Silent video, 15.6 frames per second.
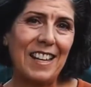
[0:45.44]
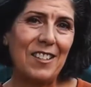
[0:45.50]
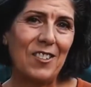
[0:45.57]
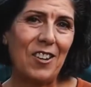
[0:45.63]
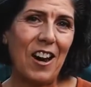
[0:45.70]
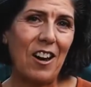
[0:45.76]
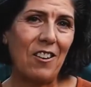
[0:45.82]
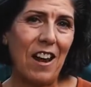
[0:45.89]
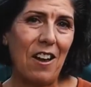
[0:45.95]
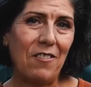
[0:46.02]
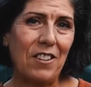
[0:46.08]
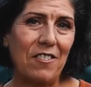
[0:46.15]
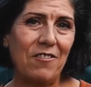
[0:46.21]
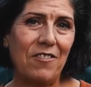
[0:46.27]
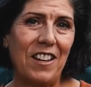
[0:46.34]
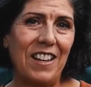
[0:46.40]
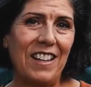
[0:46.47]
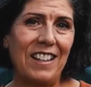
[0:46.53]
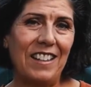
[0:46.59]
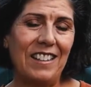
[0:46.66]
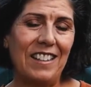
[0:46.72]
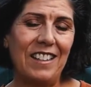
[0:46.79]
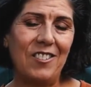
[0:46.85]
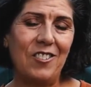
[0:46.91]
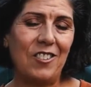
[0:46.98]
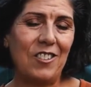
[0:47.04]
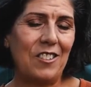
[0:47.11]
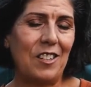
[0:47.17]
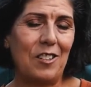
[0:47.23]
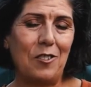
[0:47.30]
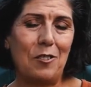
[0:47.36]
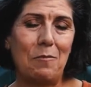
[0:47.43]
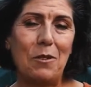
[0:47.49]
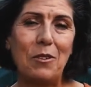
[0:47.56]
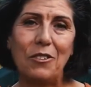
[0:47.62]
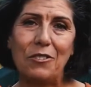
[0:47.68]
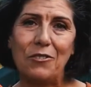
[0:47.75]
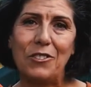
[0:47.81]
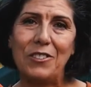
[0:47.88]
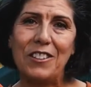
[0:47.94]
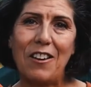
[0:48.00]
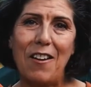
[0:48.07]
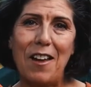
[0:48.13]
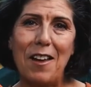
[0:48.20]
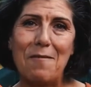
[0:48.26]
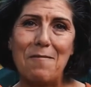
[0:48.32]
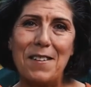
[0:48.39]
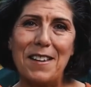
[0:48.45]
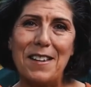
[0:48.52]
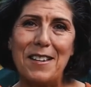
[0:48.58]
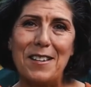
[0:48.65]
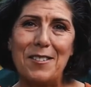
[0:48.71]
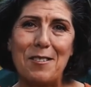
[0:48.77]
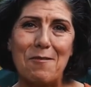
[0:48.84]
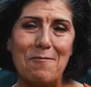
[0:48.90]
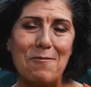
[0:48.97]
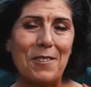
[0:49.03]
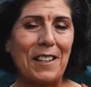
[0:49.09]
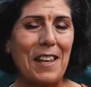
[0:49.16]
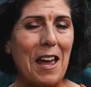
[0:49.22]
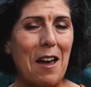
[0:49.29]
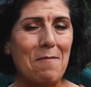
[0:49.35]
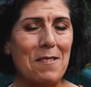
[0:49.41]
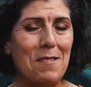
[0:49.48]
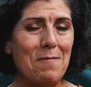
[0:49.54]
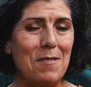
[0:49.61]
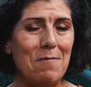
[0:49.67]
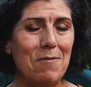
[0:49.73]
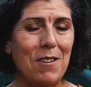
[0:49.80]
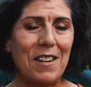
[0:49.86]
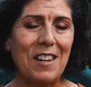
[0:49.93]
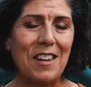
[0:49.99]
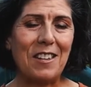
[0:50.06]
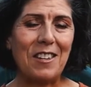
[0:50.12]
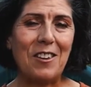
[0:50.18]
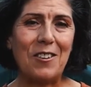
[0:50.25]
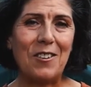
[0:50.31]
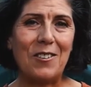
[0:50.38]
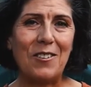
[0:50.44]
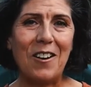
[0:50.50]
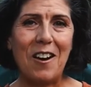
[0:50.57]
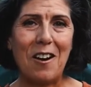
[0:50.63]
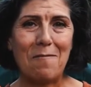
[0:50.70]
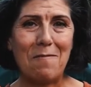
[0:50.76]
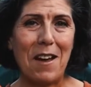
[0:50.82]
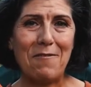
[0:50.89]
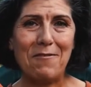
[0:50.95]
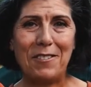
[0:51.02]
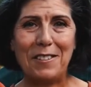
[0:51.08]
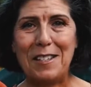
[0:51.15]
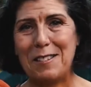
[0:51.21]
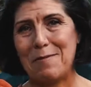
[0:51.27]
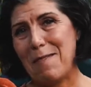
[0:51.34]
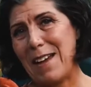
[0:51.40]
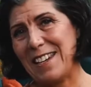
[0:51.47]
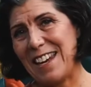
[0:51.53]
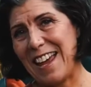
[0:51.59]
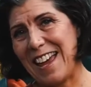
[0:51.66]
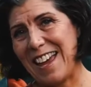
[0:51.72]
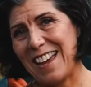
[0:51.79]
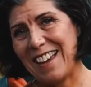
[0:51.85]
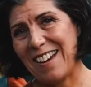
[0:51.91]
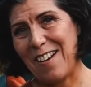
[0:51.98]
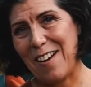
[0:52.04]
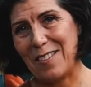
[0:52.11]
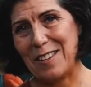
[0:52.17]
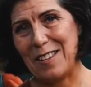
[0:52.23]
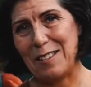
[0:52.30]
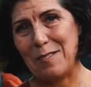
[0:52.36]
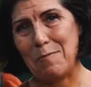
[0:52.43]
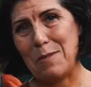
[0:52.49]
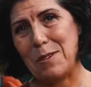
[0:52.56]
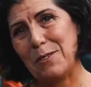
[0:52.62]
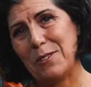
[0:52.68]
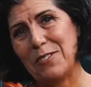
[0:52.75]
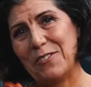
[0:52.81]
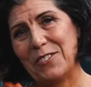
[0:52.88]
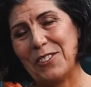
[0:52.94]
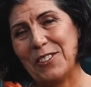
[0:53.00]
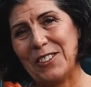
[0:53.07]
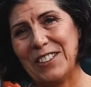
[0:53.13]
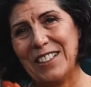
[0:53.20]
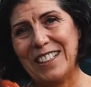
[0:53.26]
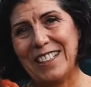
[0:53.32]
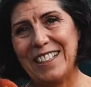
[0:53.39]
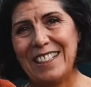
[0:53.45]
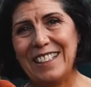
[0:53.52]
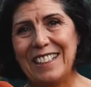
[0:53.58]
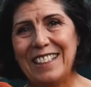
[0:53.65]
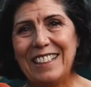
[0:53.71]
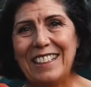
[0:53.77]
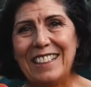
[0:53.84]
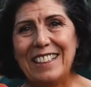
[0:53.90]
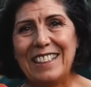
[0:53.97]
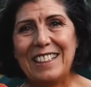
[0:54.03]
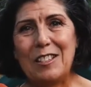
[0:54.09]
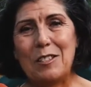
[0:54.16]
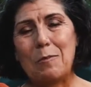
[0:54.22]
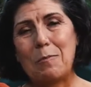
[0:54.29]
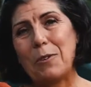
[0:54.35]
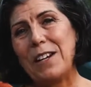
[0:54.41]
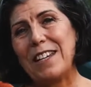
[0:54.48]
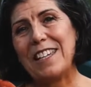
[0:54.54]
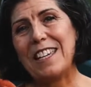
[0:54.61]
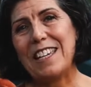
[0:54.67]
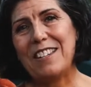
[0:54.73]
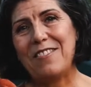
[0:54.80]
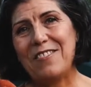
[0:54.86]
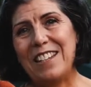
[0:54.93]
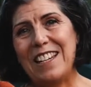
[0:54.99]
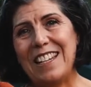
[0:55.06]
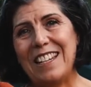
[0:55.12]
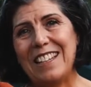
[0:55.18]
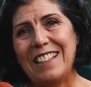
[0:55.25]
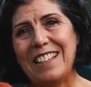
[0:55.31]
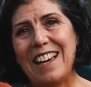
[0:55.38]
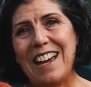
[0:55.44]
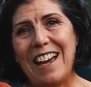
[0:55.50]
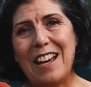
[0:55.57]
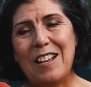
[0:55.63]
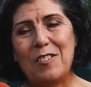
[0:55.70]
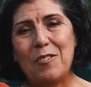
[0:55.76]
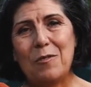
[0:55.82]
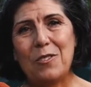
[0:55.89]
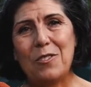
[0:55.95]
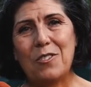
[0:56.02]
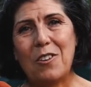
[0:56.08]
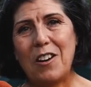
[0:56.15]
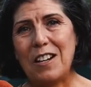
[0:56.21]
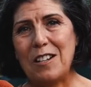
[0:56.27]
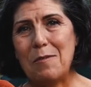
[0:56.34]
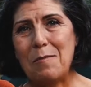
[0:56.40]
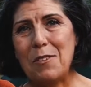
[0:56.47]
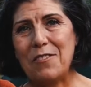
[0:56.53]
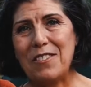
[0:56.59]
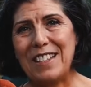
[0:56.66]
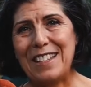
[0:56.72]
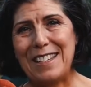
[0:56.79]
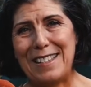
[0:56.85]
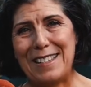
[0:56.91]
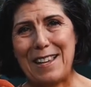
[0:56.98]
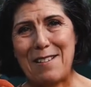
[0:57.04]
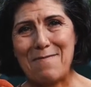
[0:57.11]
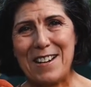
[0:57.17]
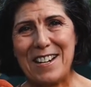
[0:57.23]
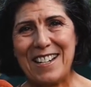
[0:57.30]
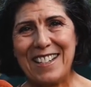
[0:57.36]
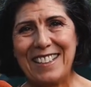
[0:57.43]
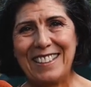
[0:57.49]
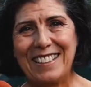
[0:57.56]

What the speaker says: kids are out having fun. It's just such a beautiful time. So I'm really happy to be bringing you our Mindfulness Monday on this beautiful spring evening as we're starting to move into summer.